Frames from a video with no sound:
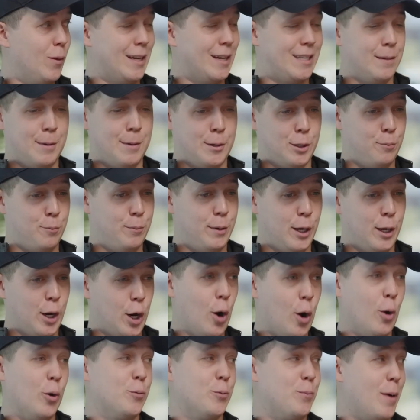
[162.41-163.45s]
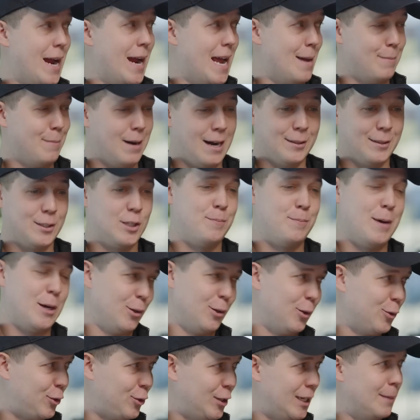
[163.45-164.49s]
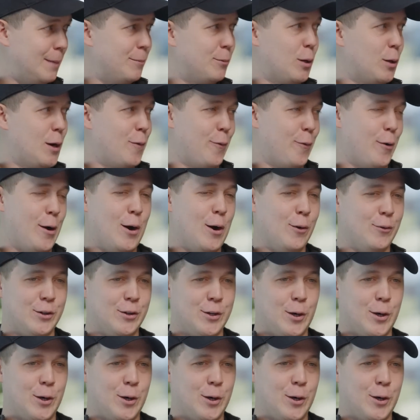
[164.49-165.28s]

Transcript: not to mention being coached by him on special teams, whatever else.